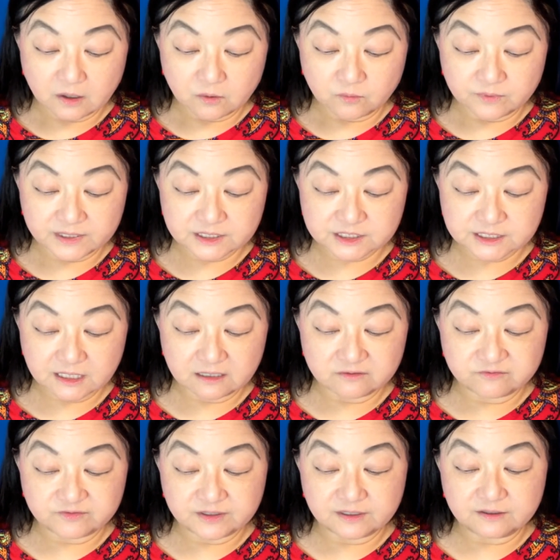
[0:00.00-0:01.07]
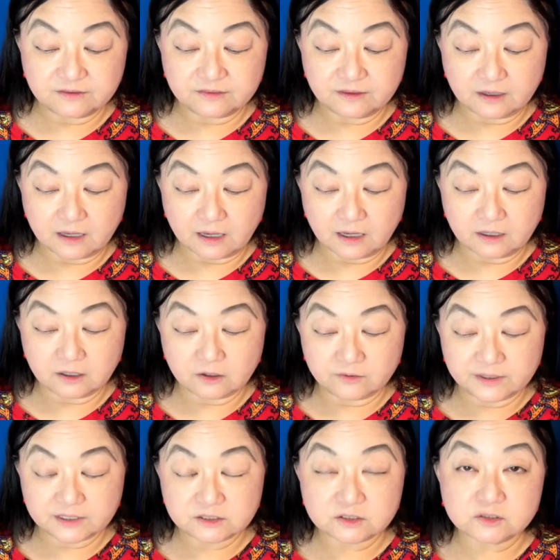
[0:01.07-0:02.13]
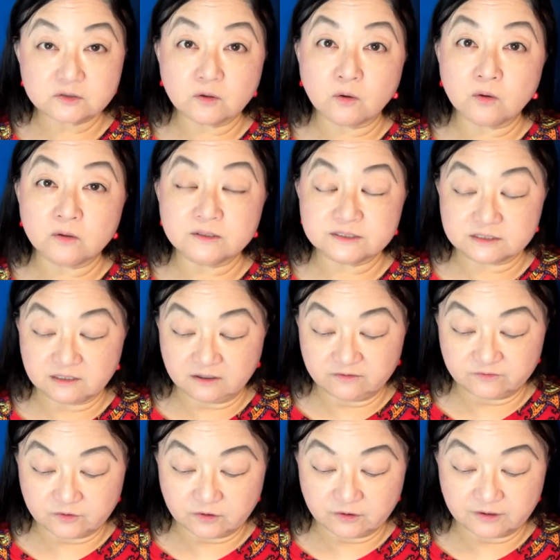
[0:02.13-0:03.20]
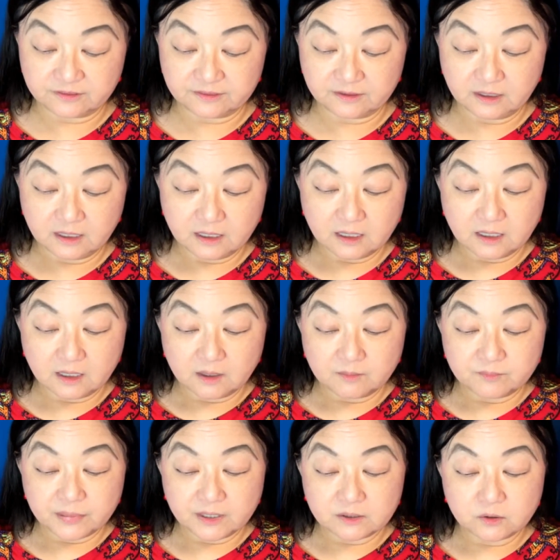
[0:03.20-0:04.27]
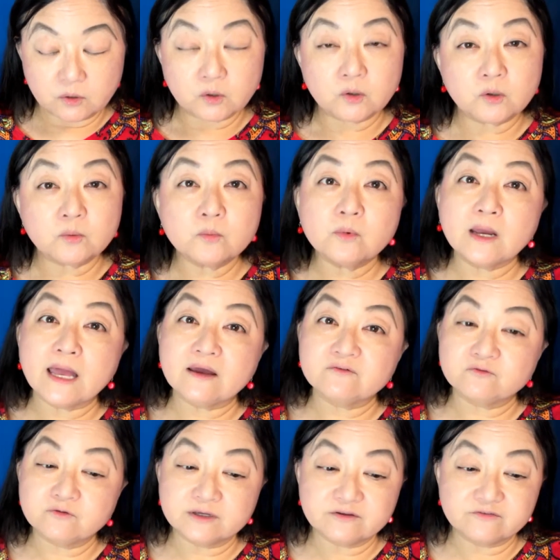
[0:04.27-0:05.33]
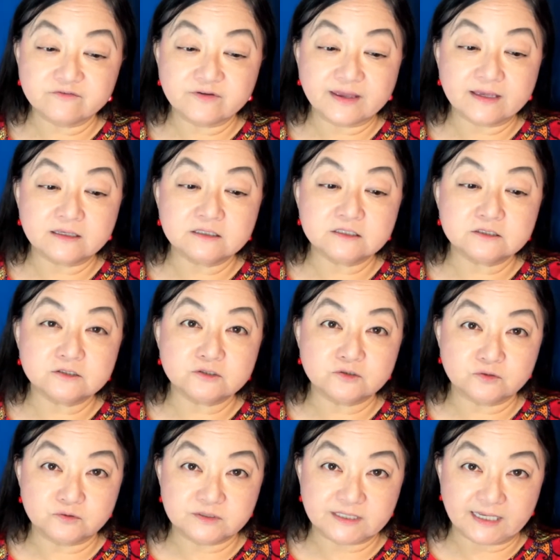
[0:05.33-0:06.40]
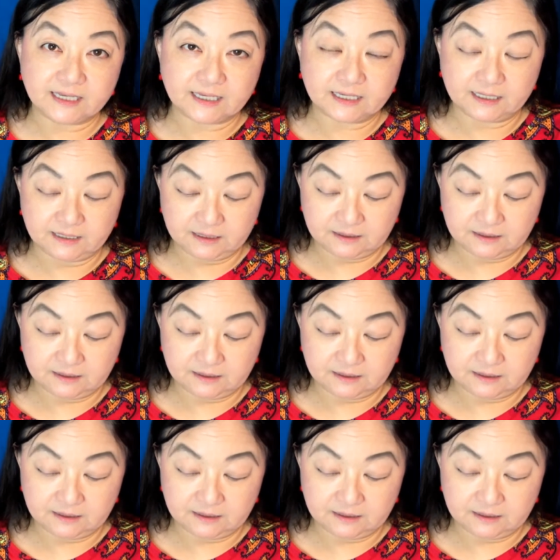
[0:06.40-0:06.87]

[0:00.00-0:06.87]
We shall feed the hungering souls of earth, but whom have we fed today?